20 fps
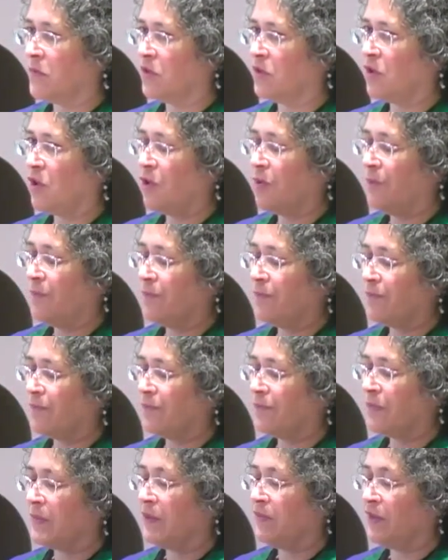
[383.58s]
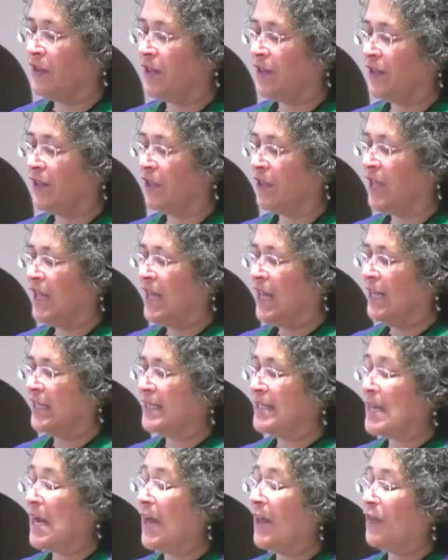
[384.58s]
So, if anything,
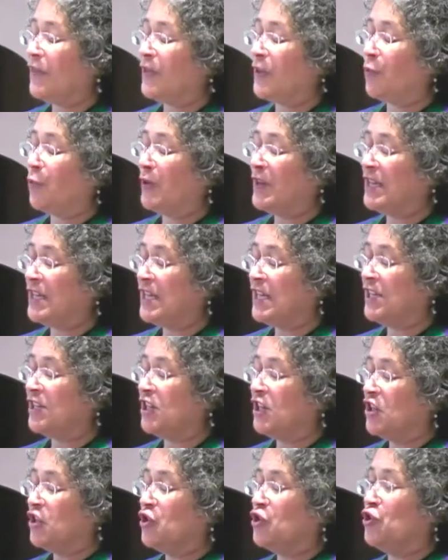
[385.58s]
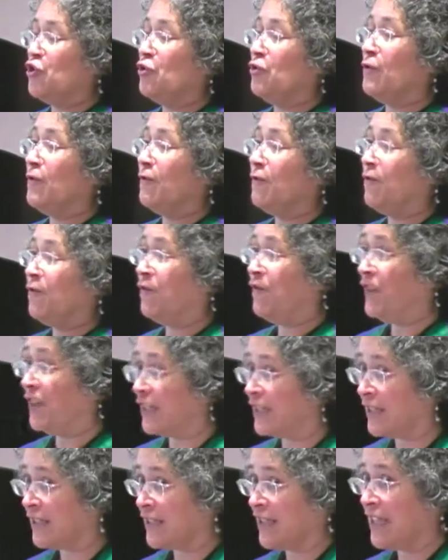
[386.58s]
it's not that we need to
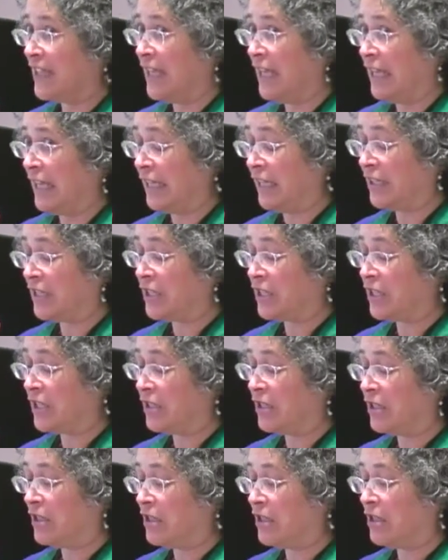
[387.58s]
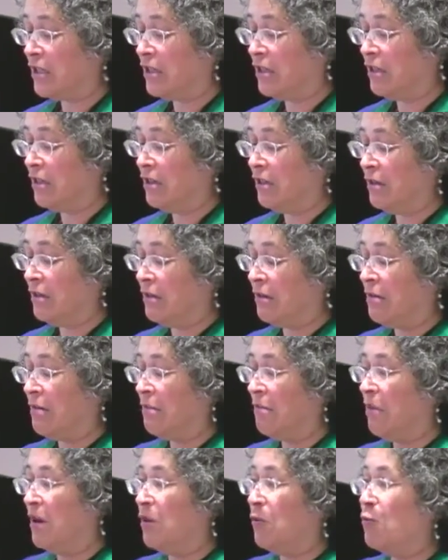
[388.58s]
fix it,
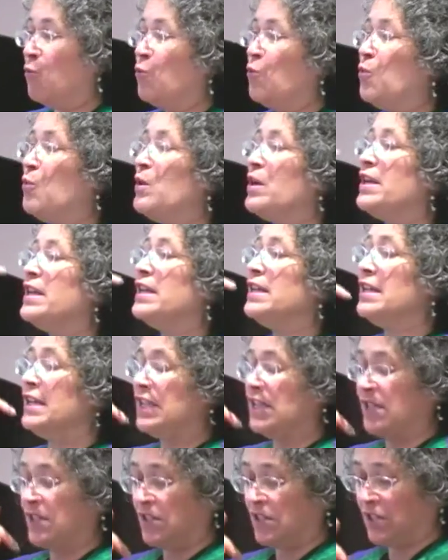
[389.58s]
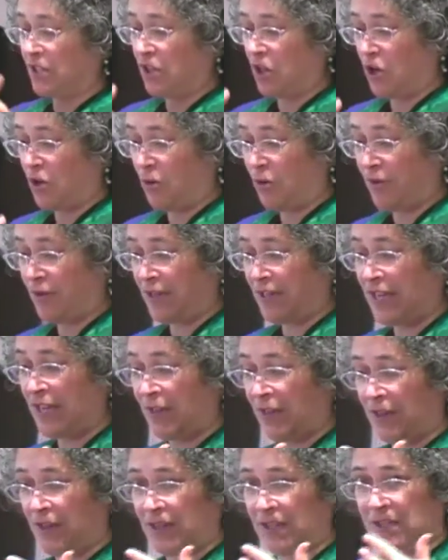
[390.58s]
but we need to go and
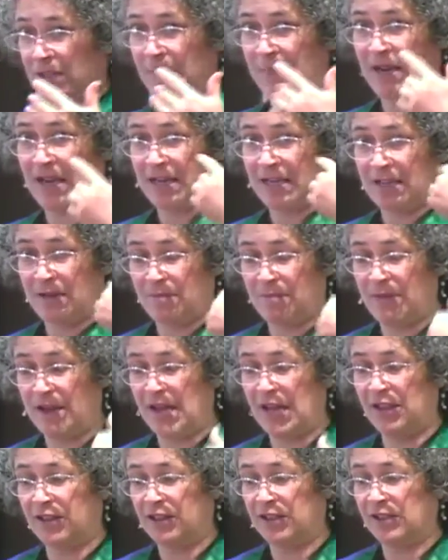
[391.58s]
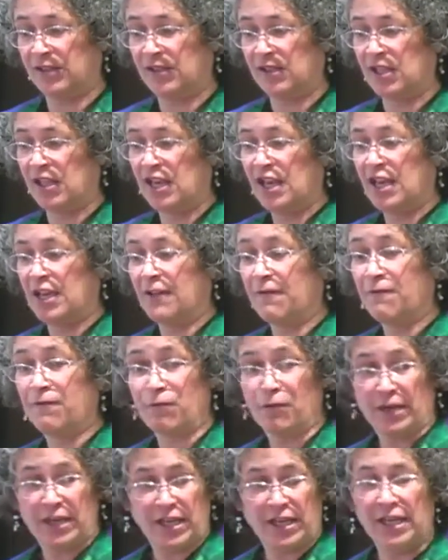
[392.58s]
get things back in balance
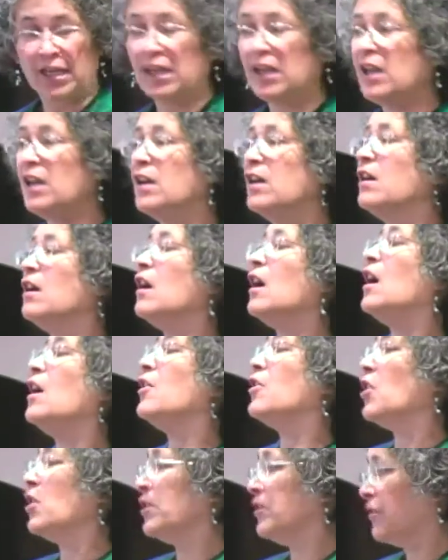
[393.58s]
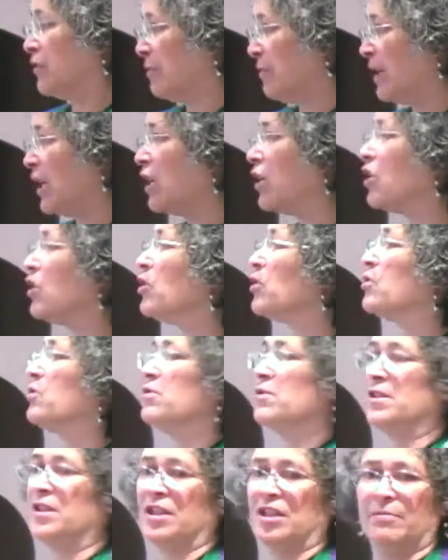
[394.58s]
if we and all of the
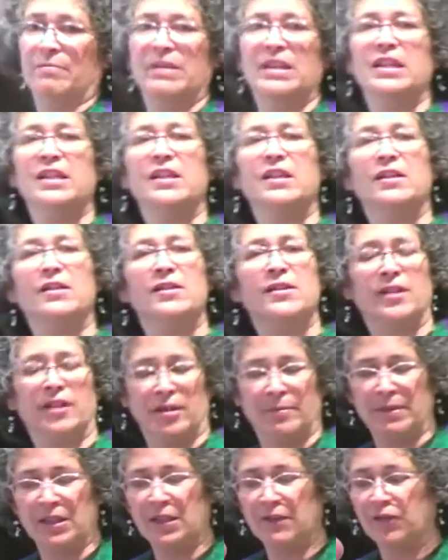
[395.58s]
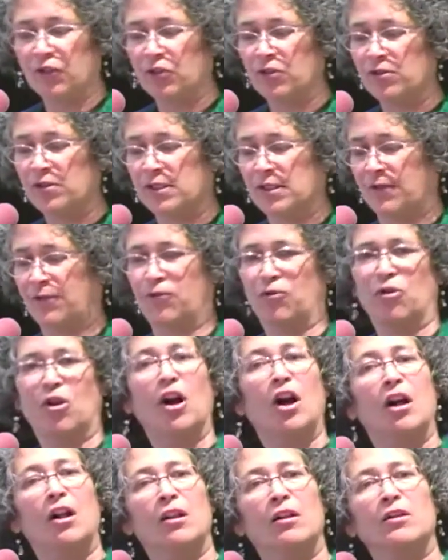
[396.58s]
bears and the bees and the beavers, if we're
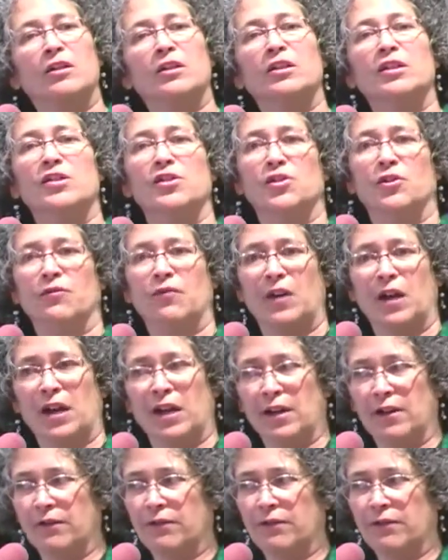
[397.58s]
all going to survive.